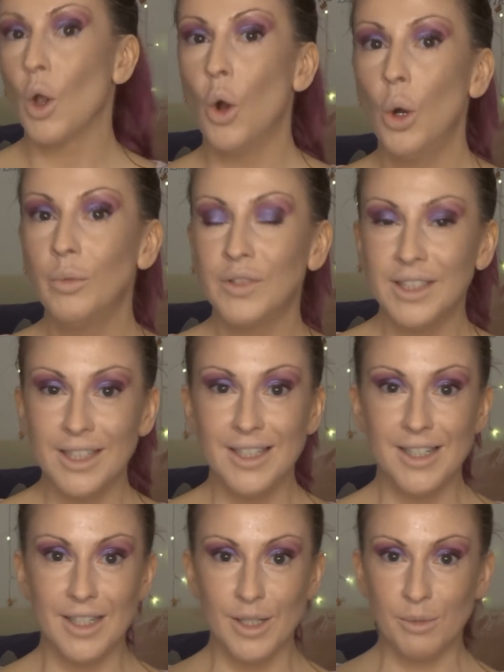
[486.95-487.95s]
Hopefully you
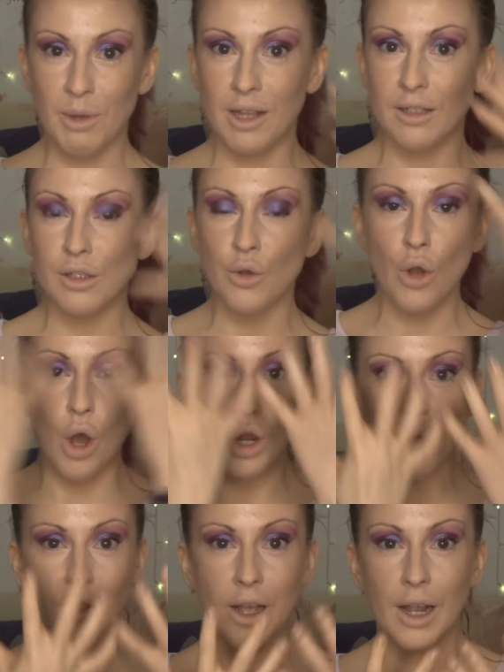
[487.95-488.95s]
can see as well, it's not
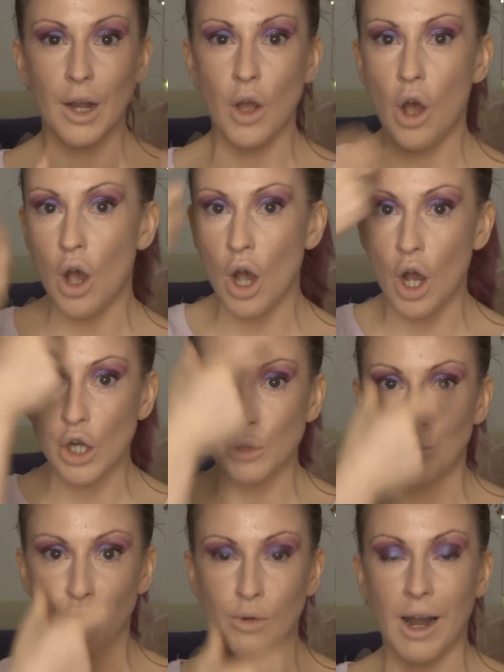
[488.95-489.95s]
got that kind of
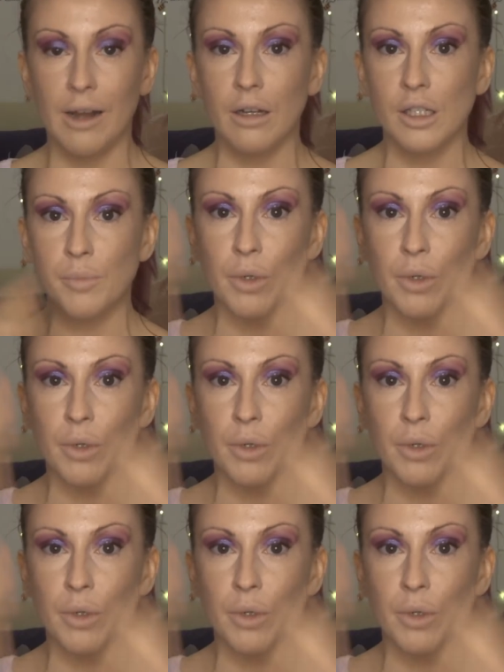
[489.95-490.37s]
harsh brightness,